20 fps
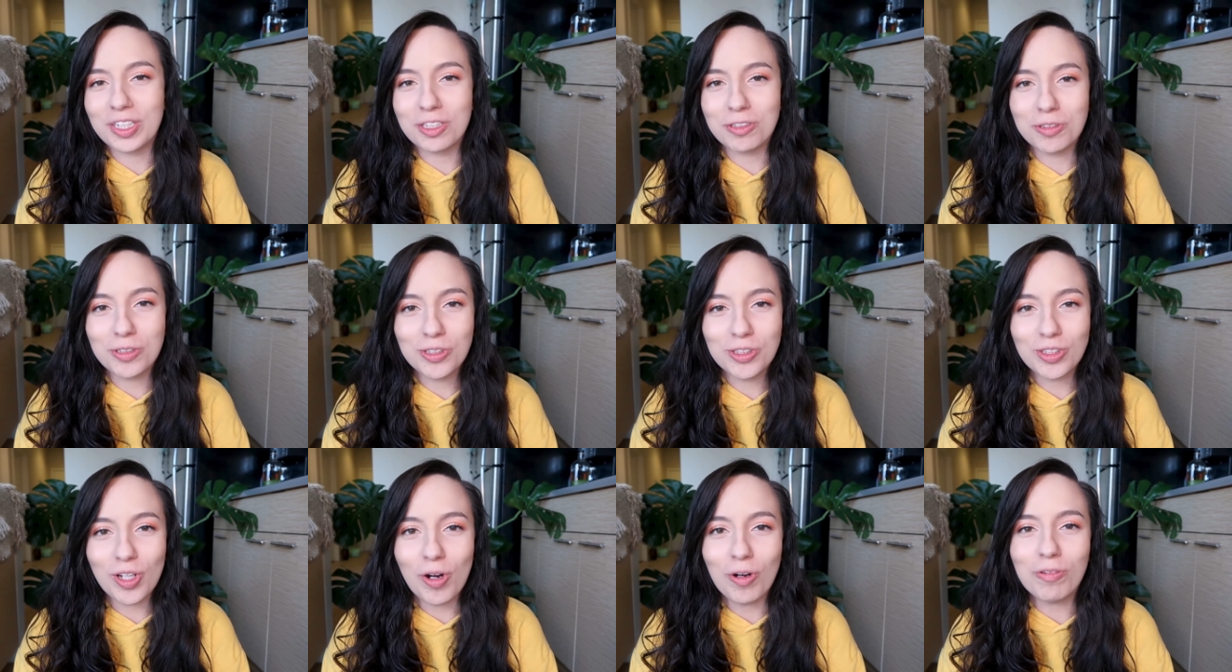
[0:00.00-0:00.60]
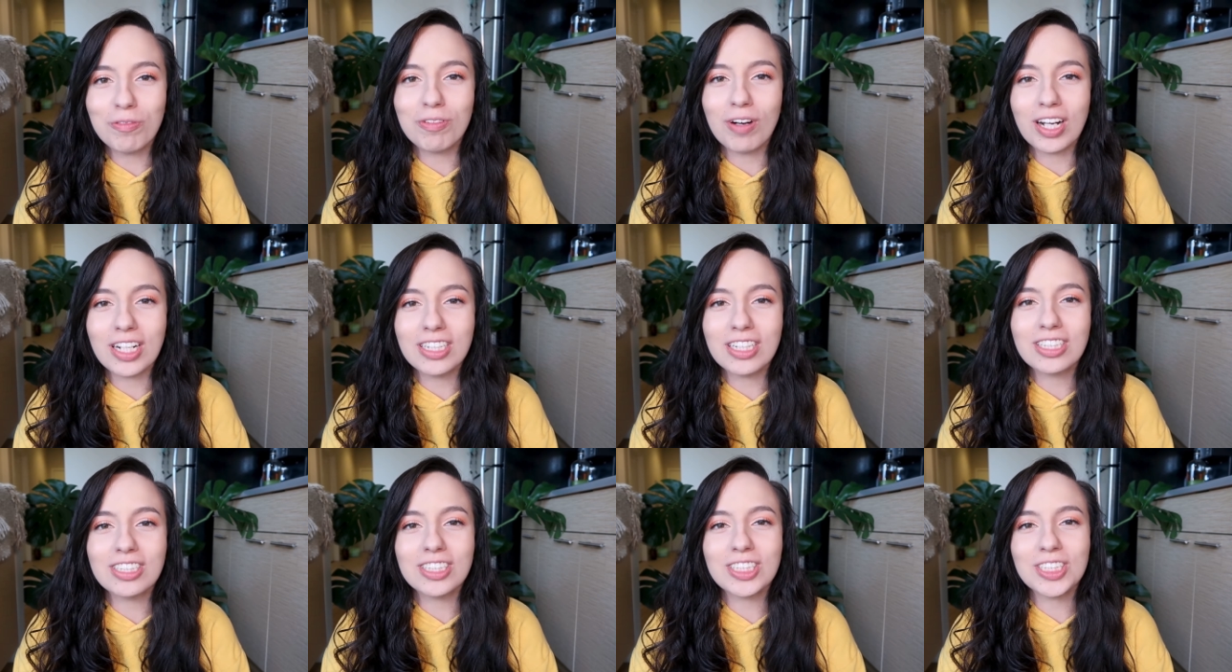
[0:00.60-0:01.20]
and it was so
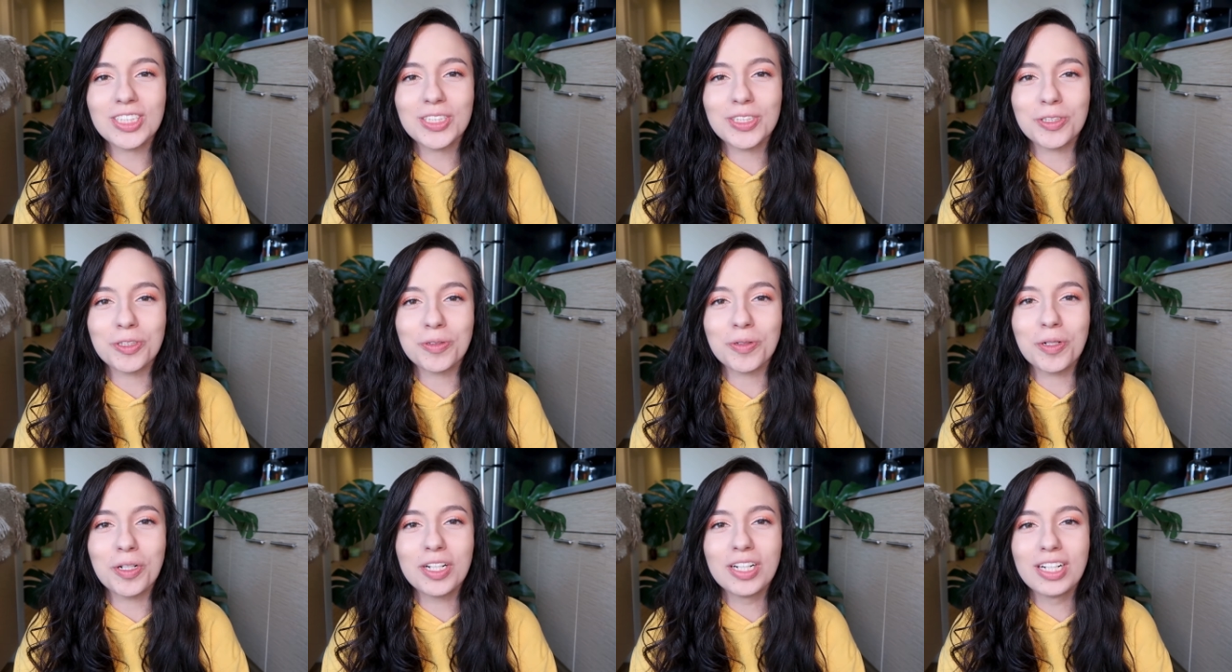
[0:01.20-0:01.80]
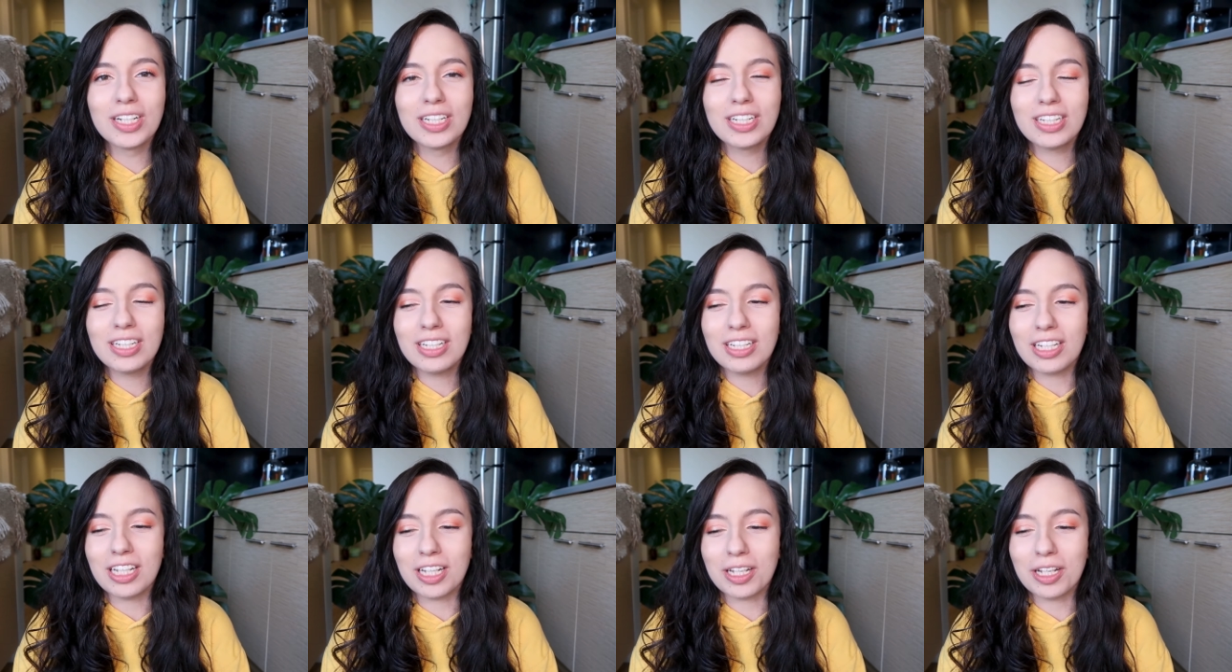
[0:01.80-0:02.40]
fun to
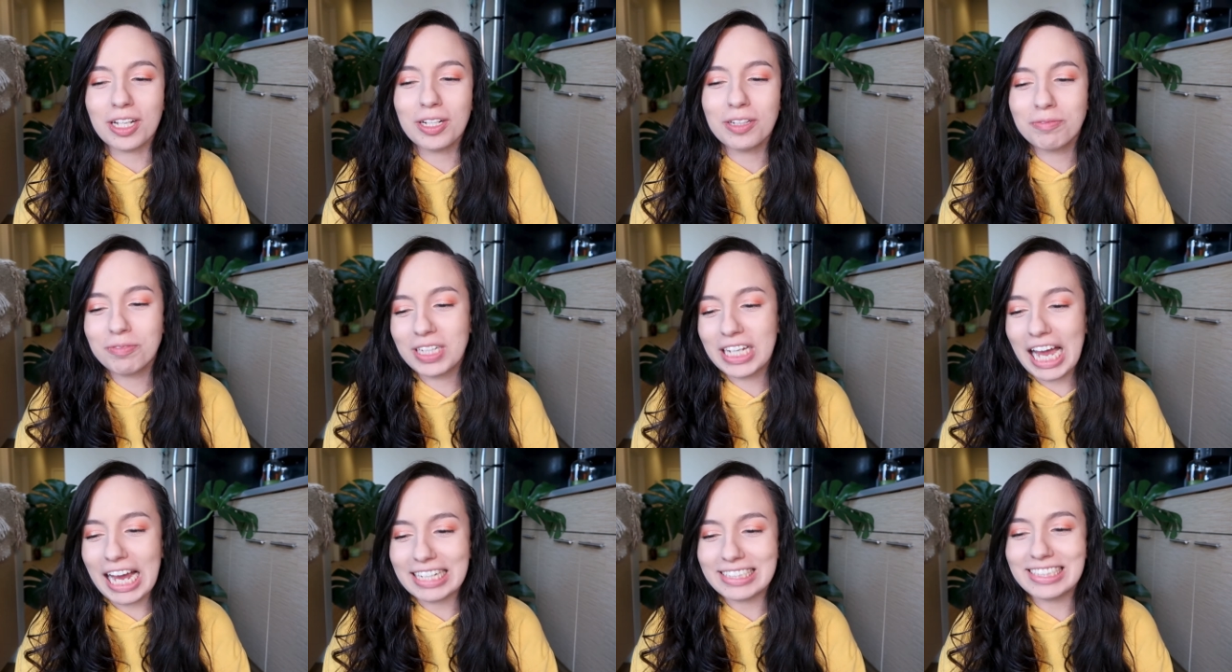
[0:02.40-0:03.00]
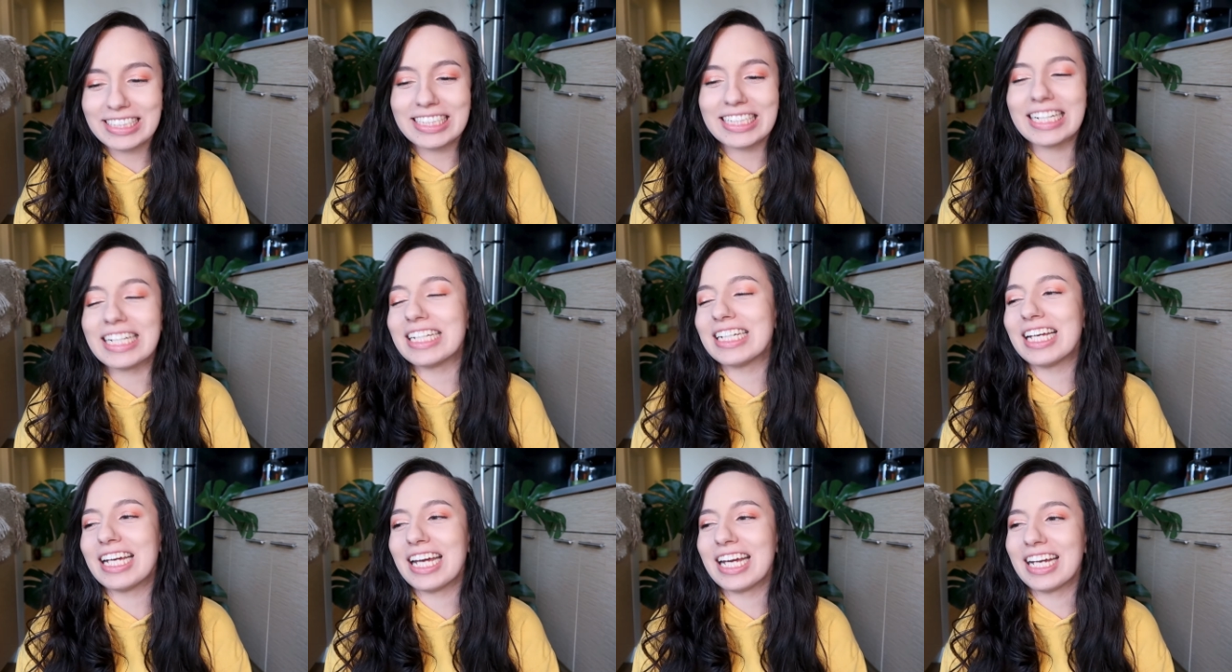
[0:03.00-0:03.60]
like cat
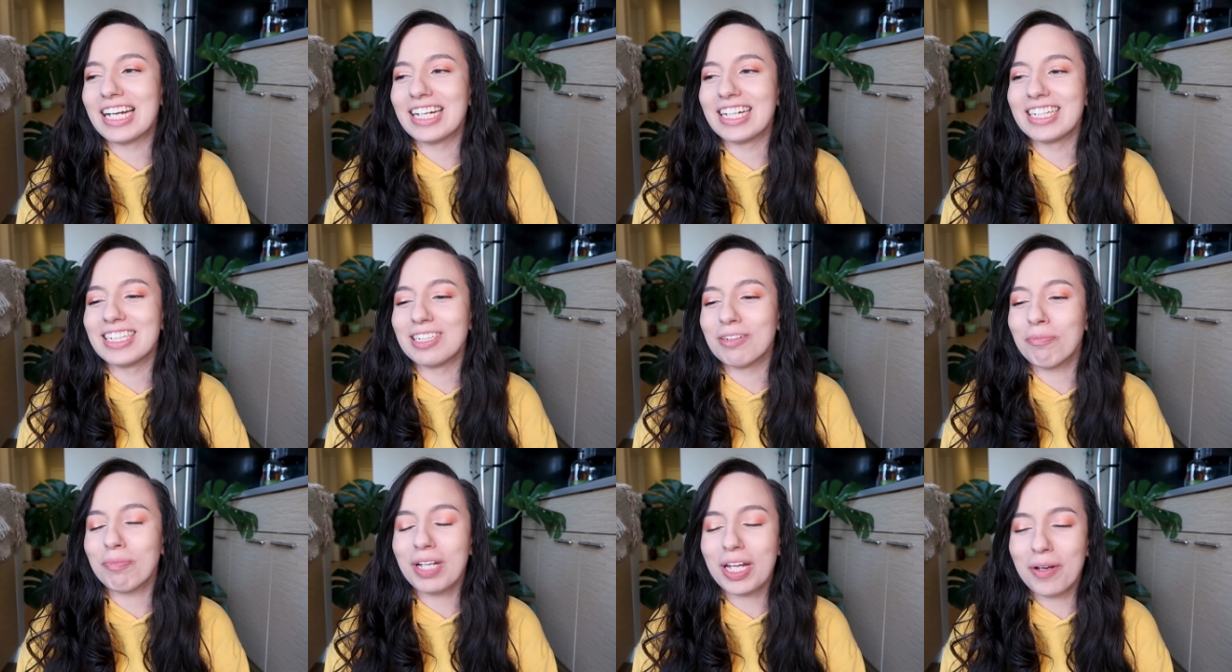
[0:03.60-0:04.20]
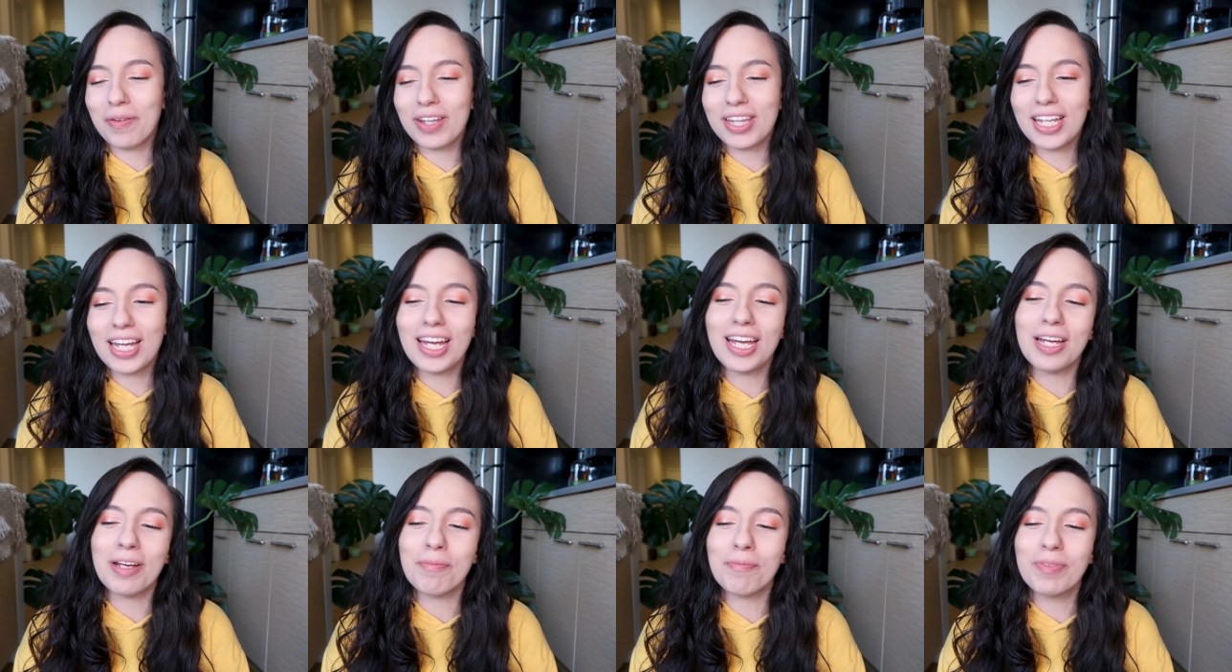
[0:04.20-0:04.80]
sit and play with
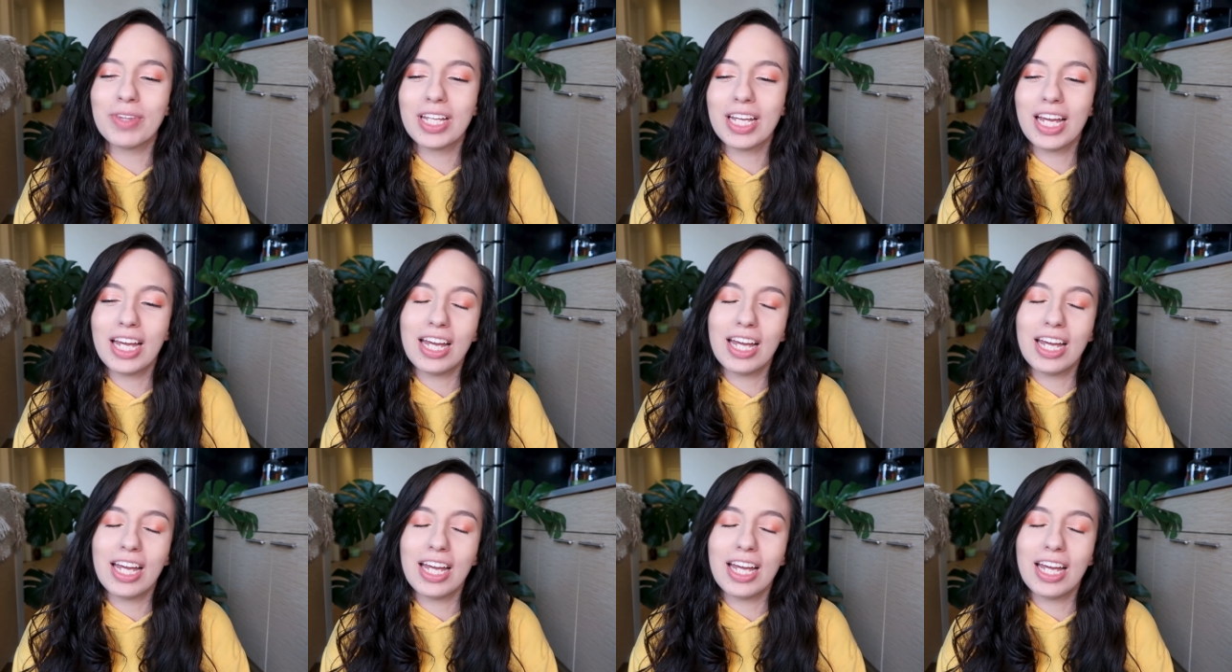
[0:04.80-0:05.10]
him.